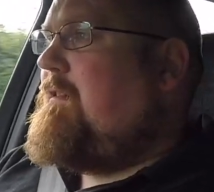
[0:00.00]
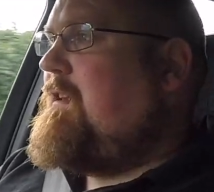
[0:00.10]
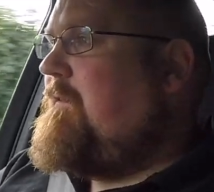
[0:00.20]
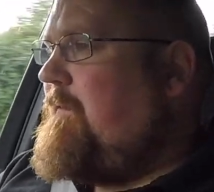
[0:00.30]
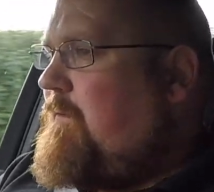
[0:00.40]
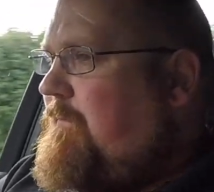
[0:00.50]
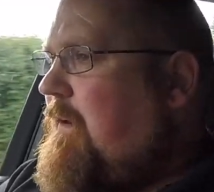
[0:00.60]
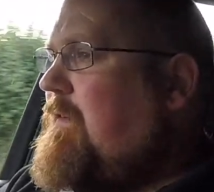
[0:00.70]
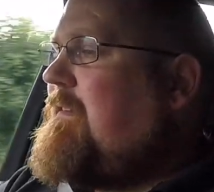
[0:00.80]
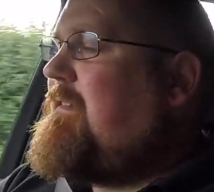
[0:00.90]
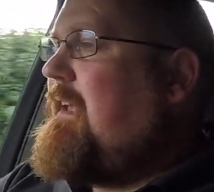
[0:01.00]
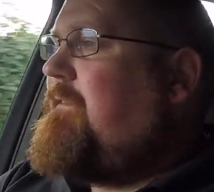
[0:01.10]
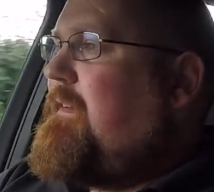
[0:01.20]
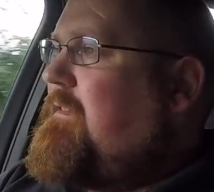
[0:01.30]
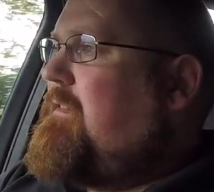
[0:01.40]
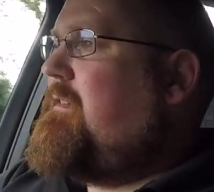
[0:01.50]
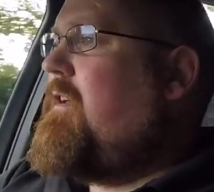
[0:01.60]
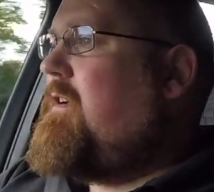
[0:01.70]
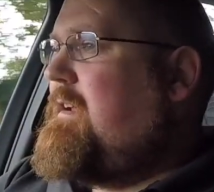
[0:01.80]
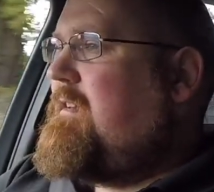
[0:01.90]
and you feel very safe
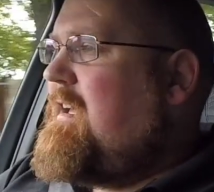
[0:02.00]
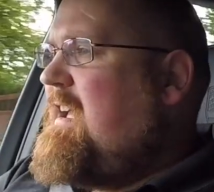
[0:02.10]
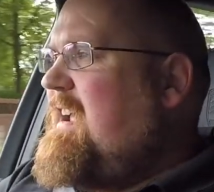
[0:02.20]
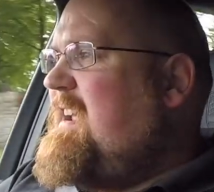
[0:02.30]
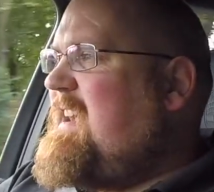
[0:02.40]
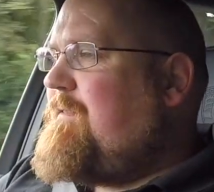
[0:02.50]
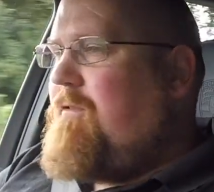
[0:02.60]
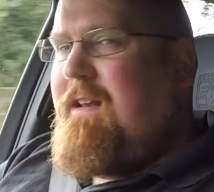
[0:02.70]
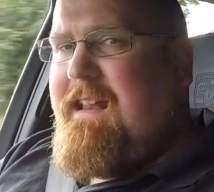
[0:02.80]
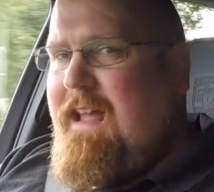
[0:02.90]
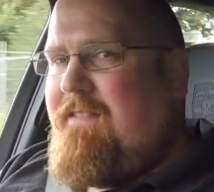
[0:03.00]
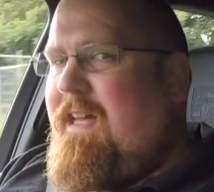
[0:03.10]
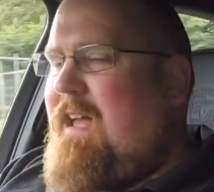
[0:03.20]
inside. You never really get that